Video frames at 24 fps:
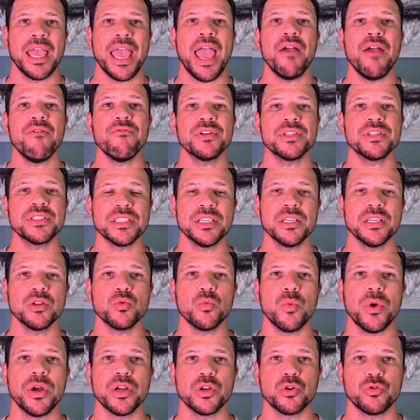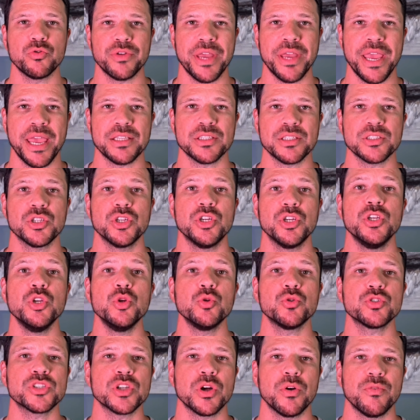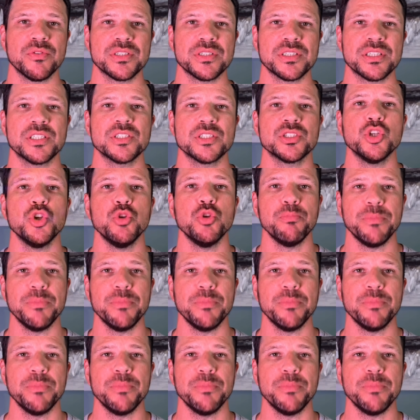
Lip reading: Every single one creates new services, new